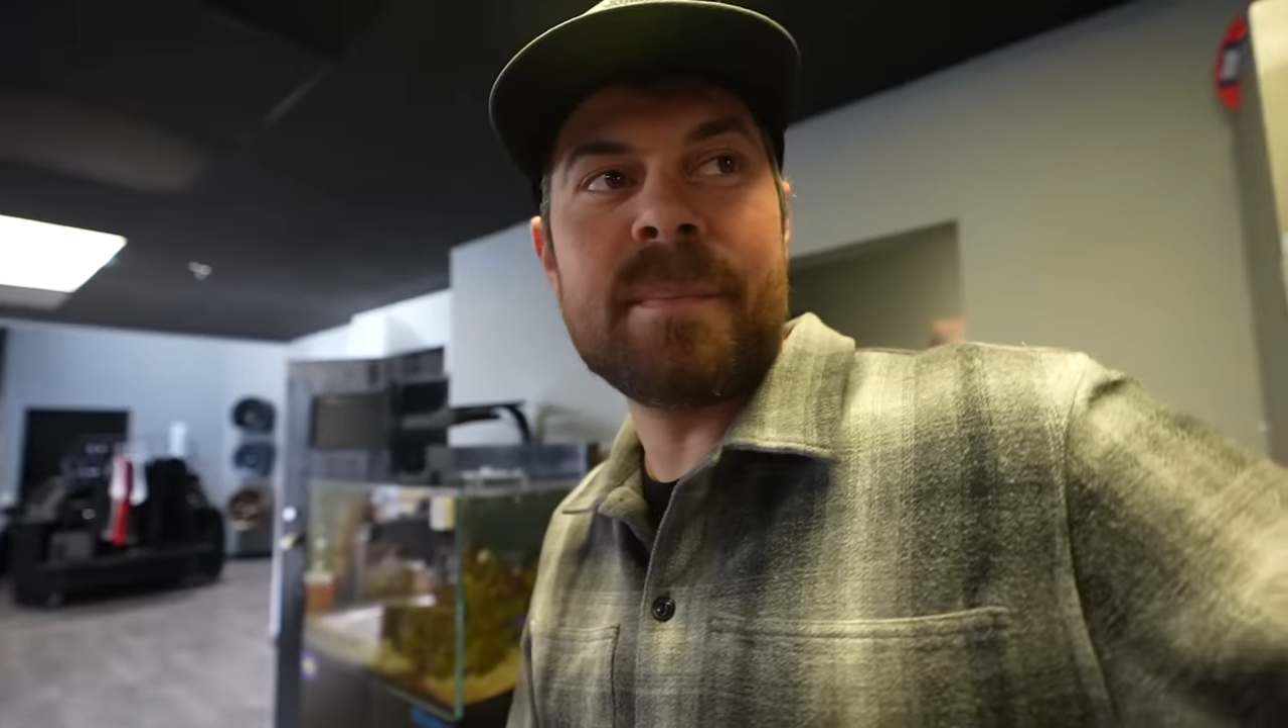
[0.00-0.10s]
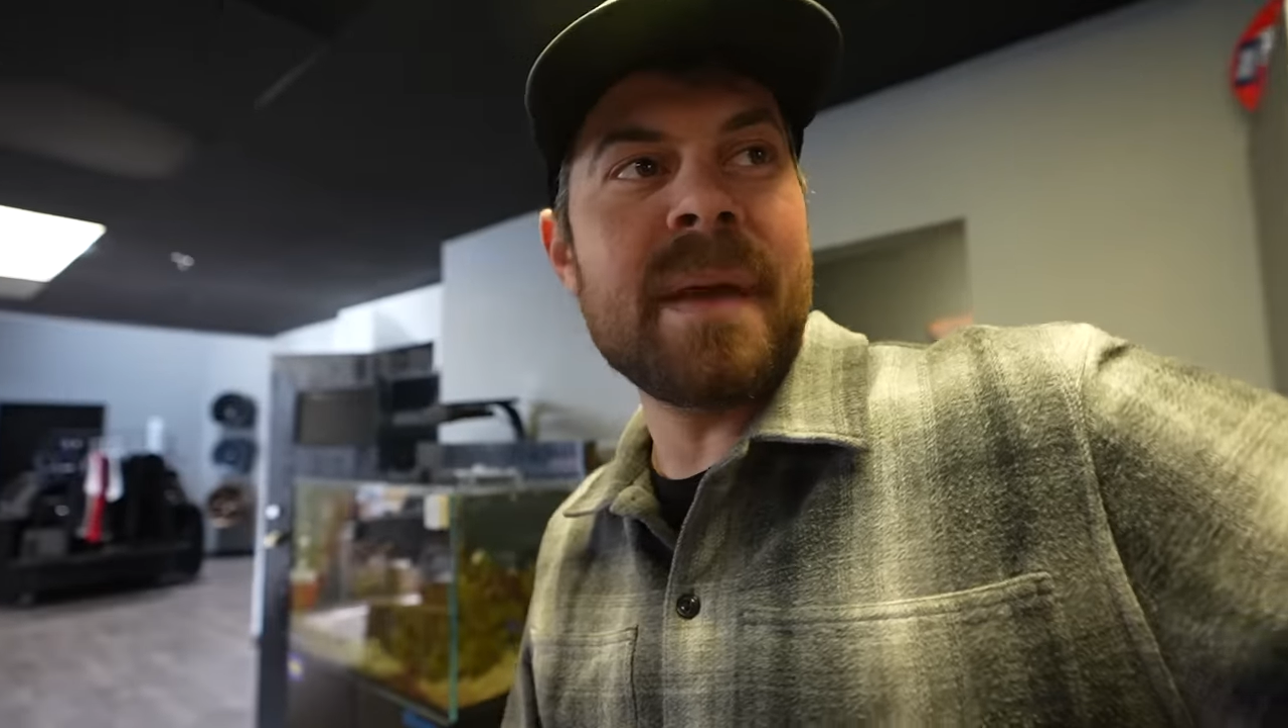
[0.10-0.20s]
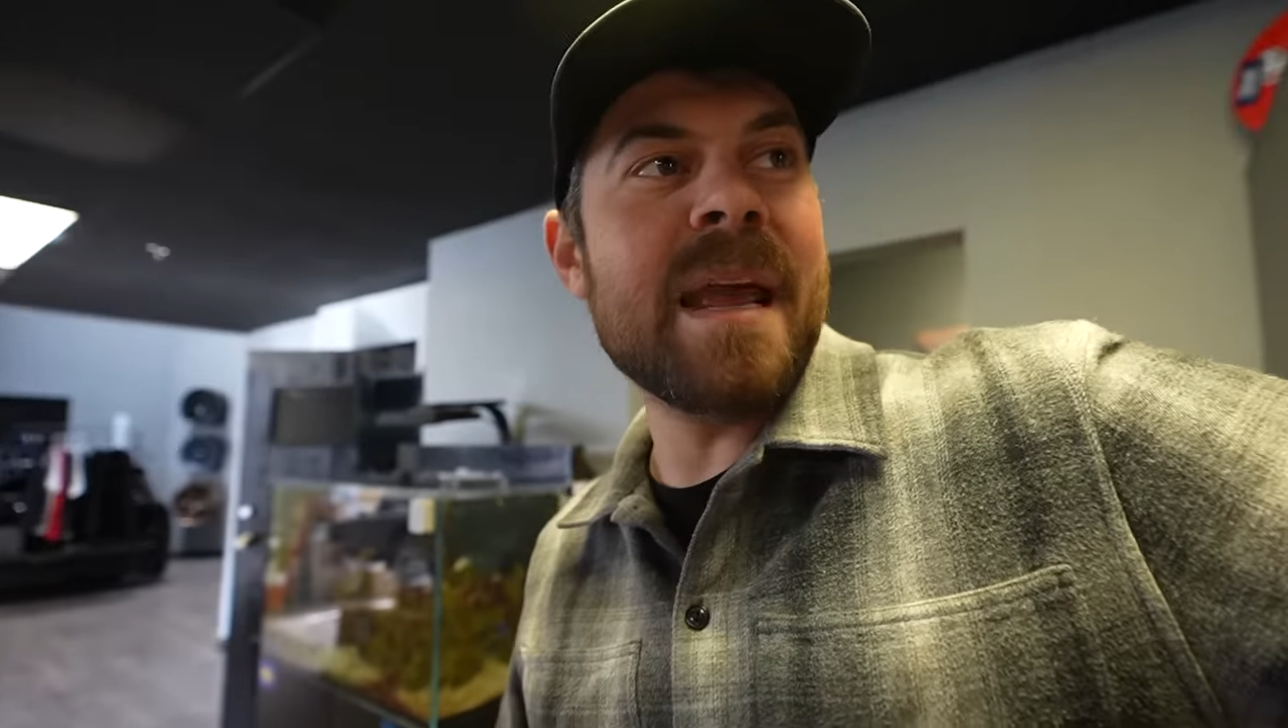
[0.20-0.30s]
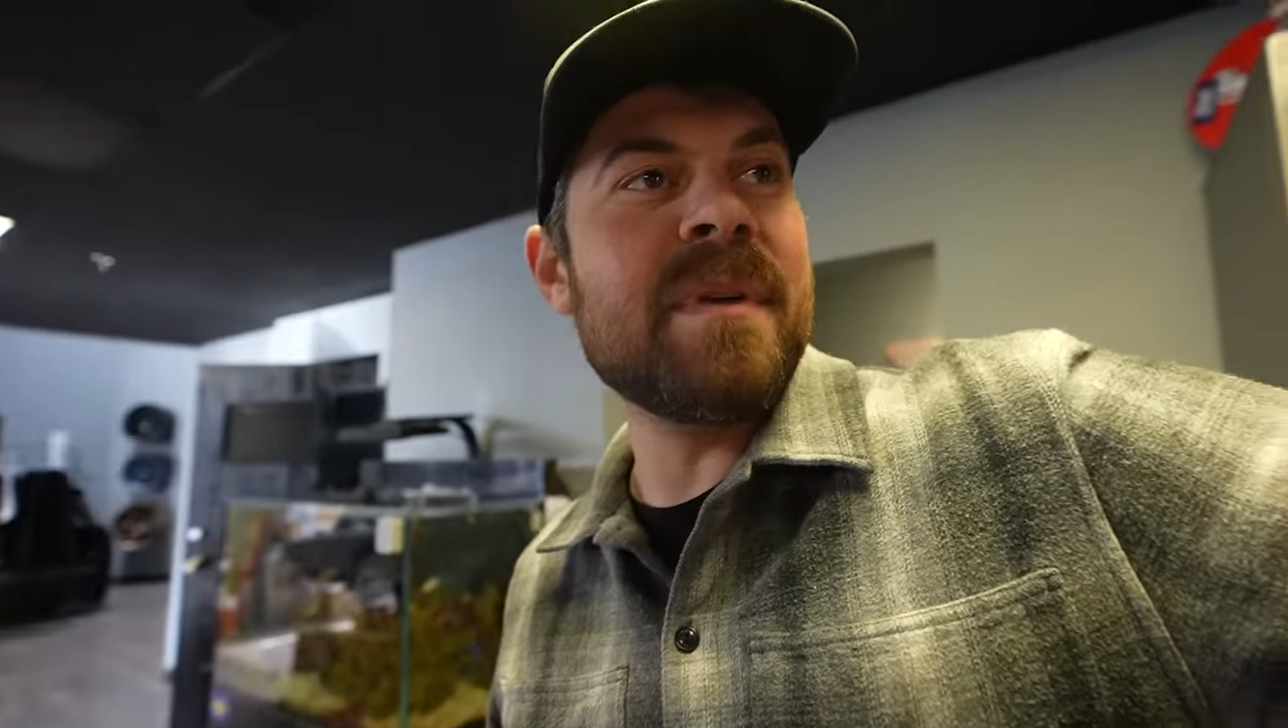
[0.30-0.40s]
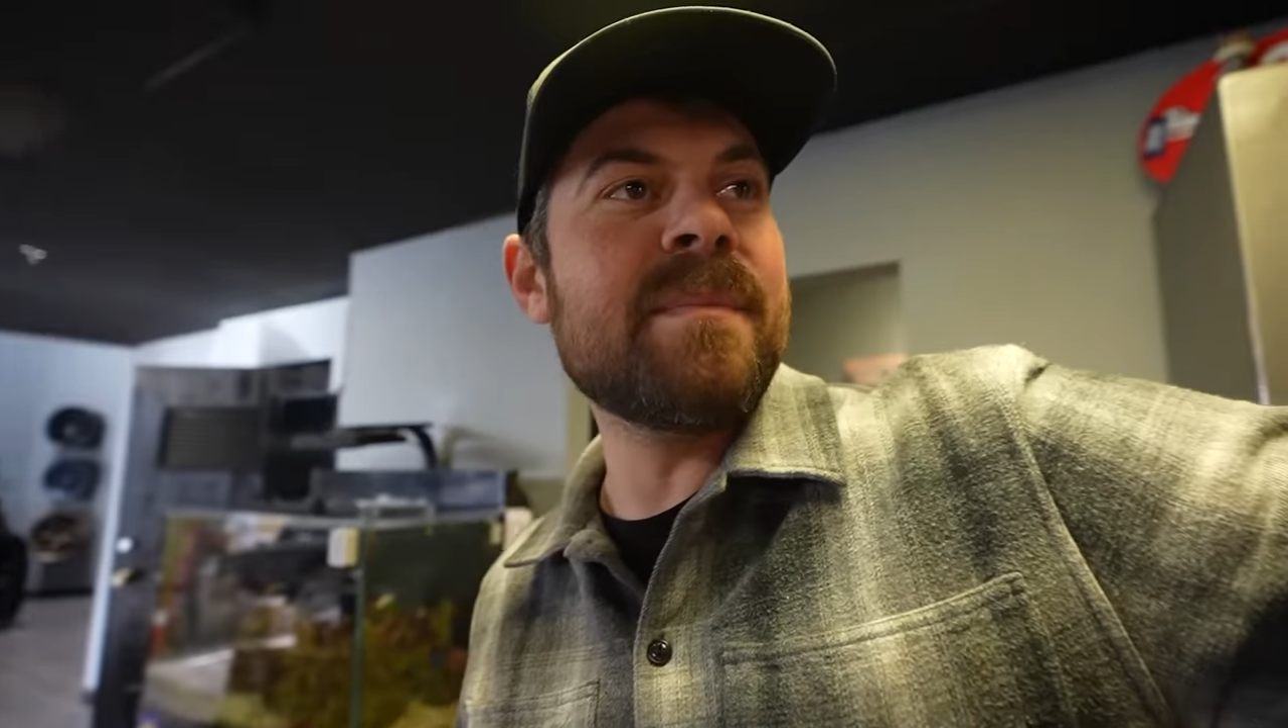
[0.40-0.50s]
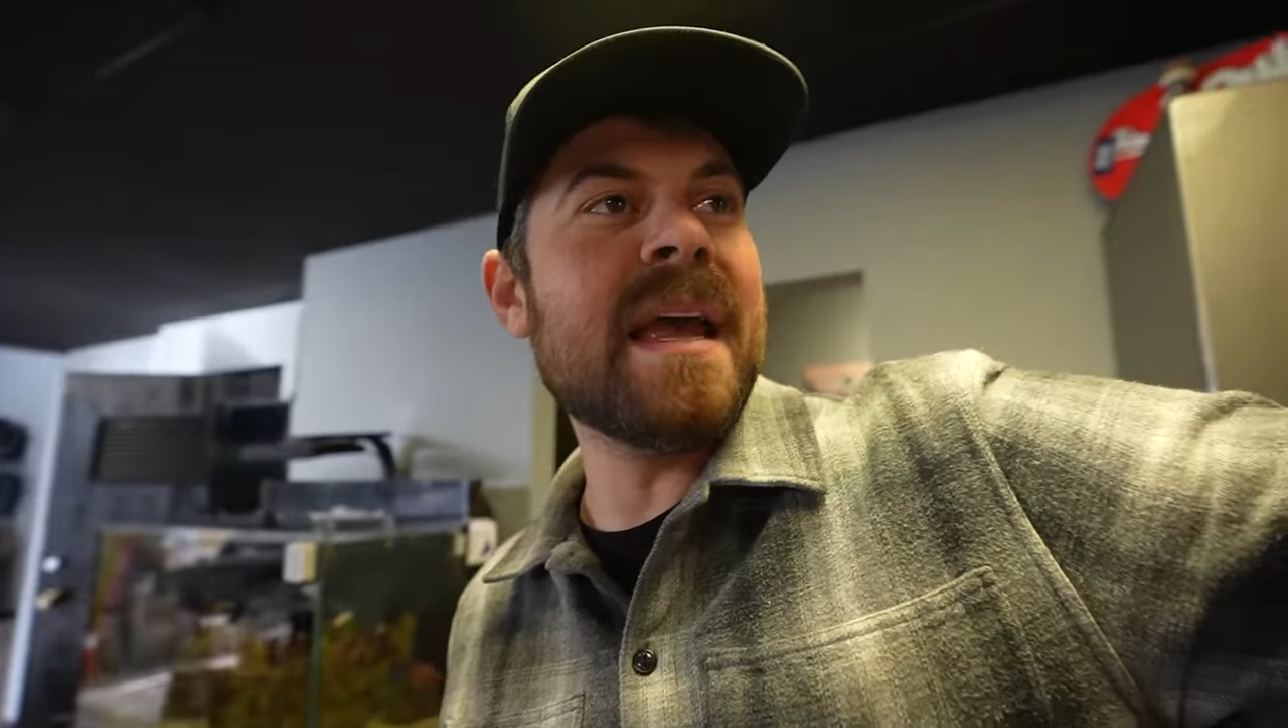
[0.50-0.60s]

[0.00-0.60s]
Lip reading: maybe